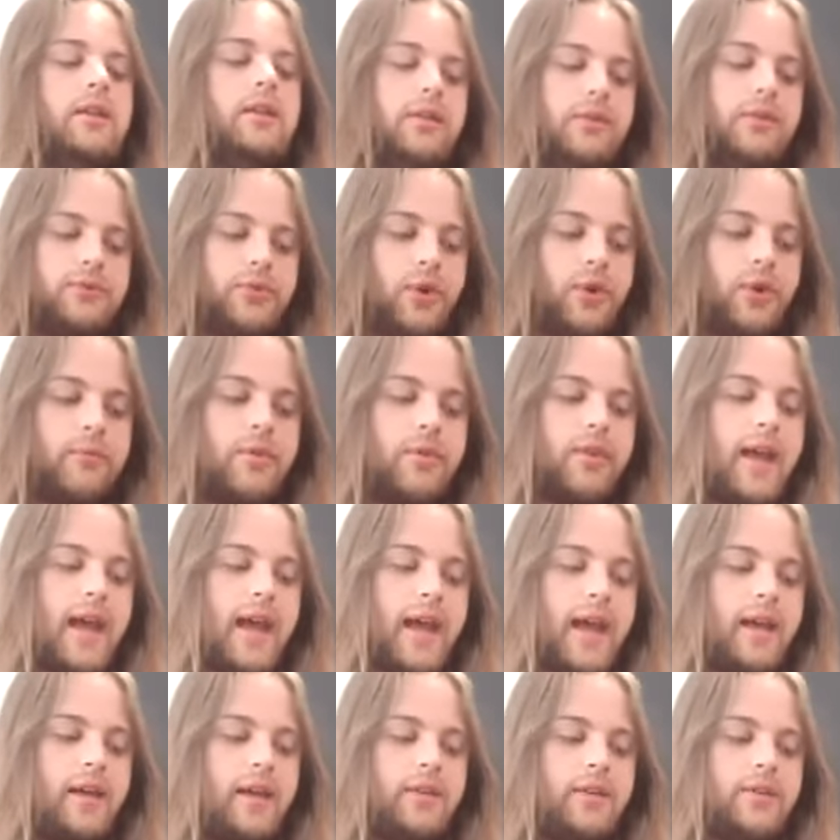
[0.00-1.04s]
From
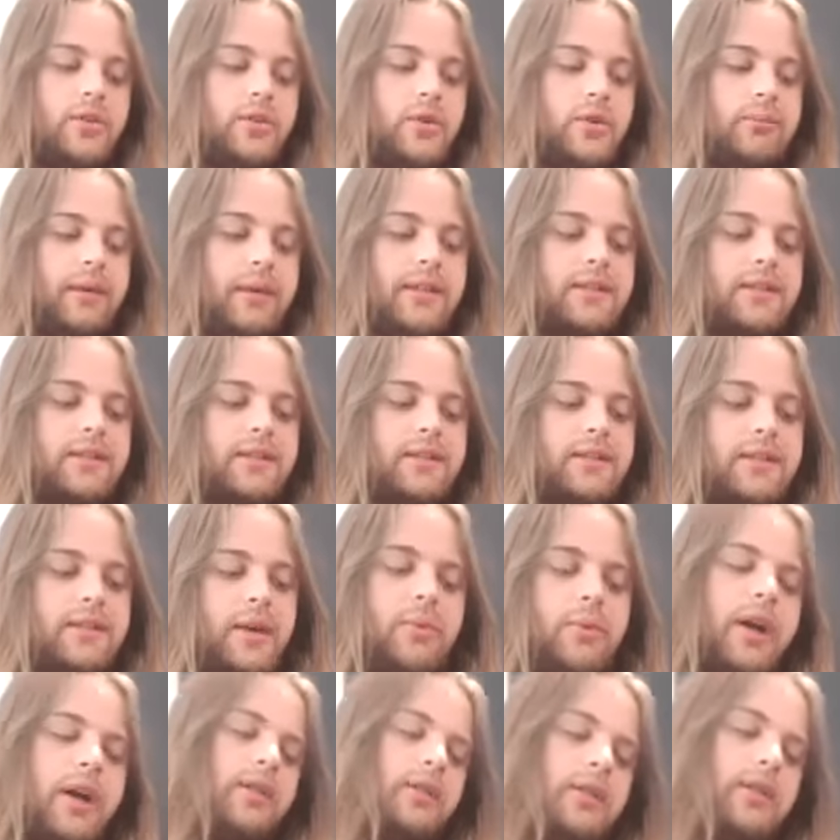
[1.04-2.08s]
there, you might say,
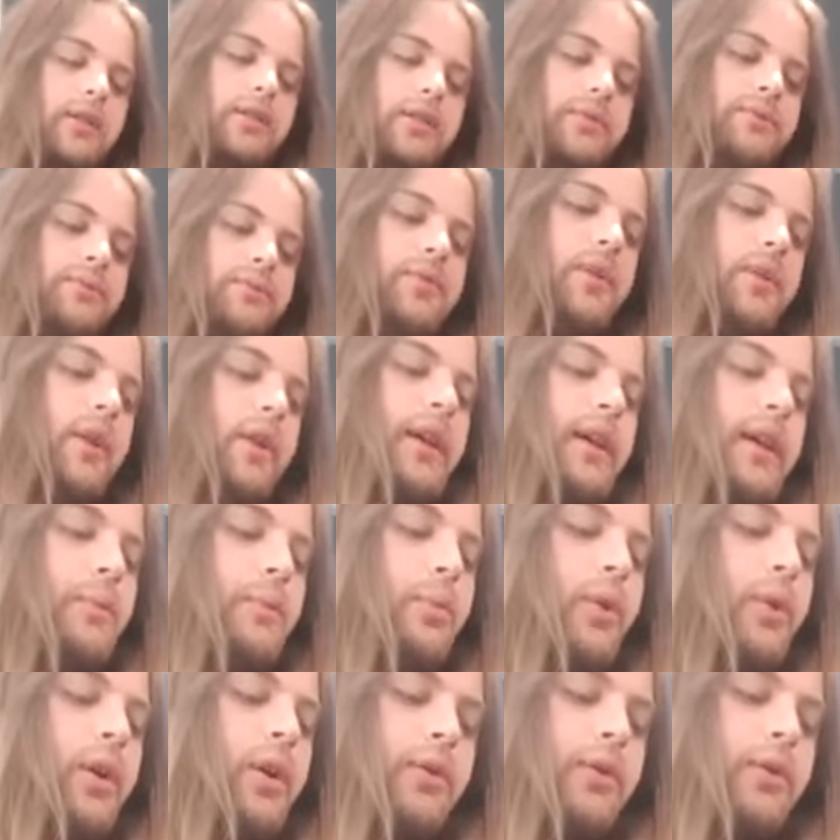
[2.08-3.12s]
well, okay,
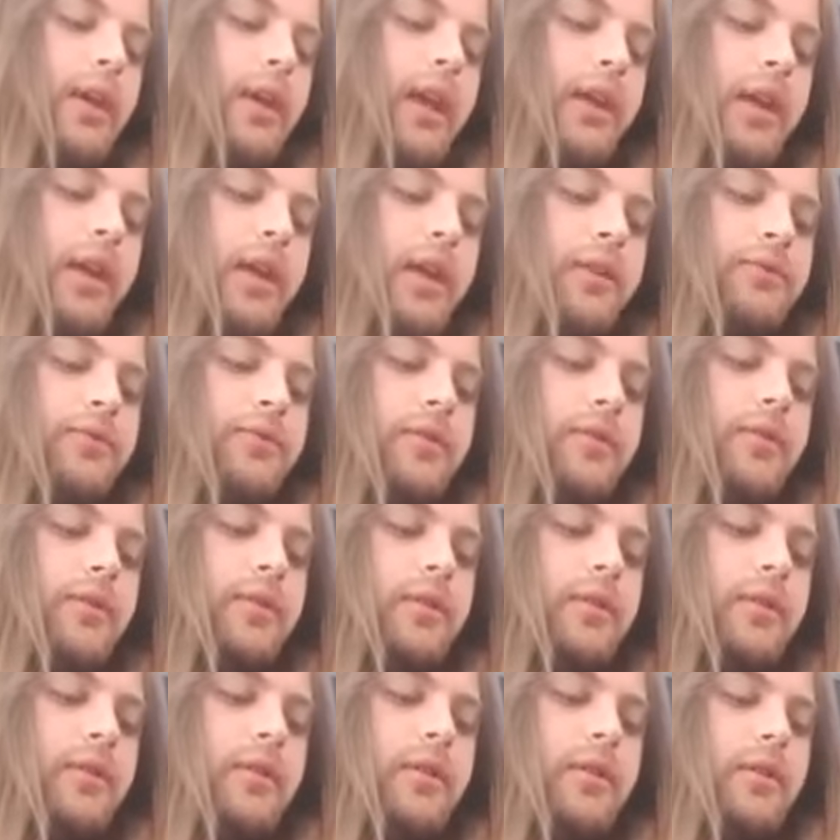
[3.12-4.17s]
what if
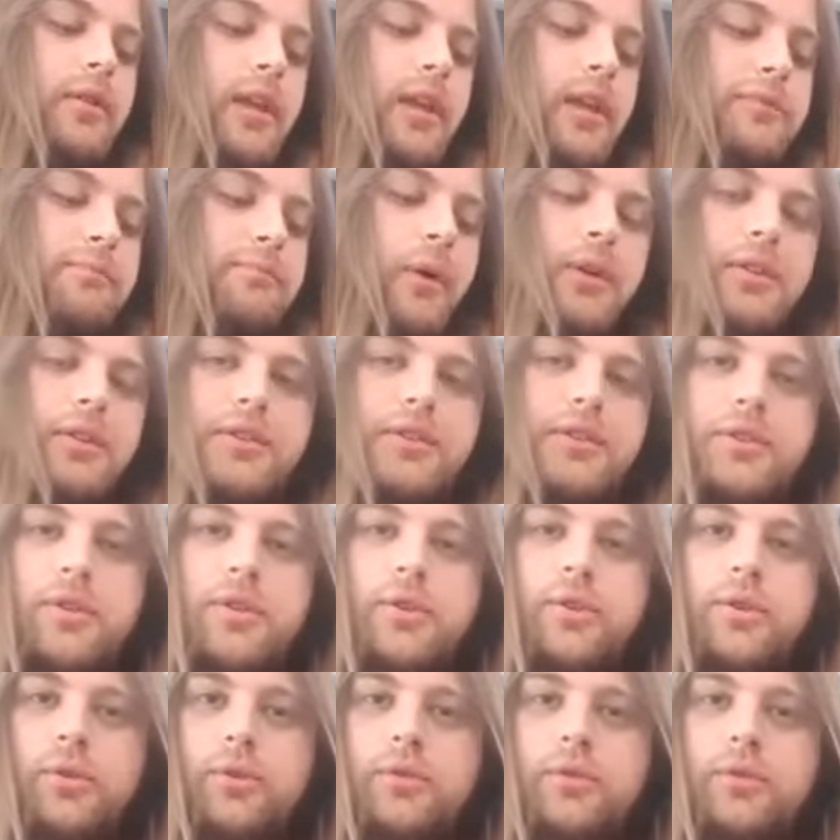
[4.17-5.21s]
box
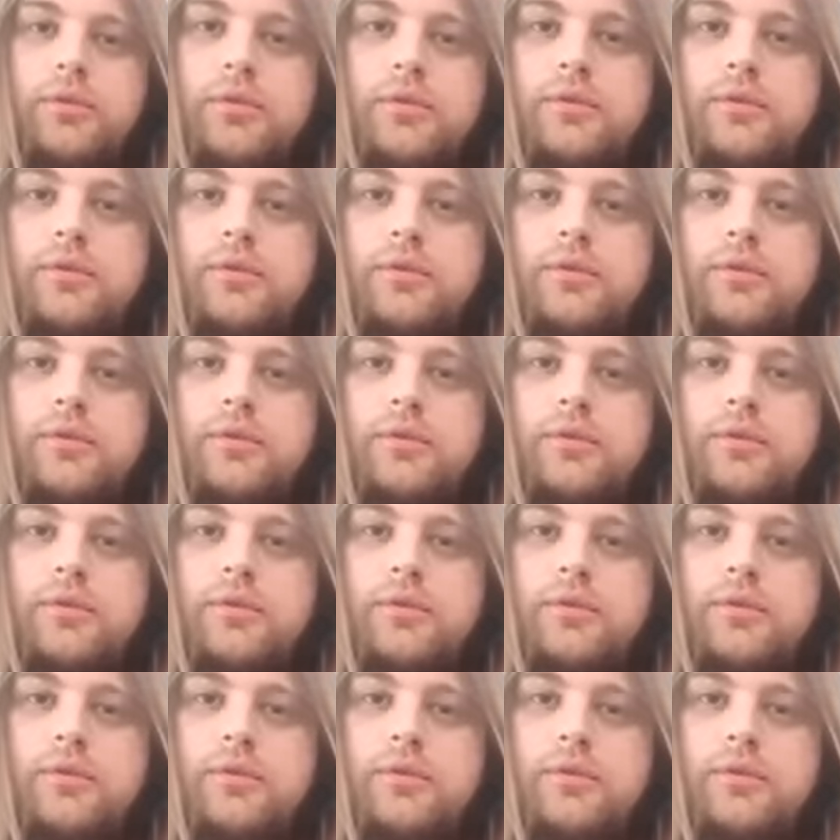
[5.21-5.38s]
2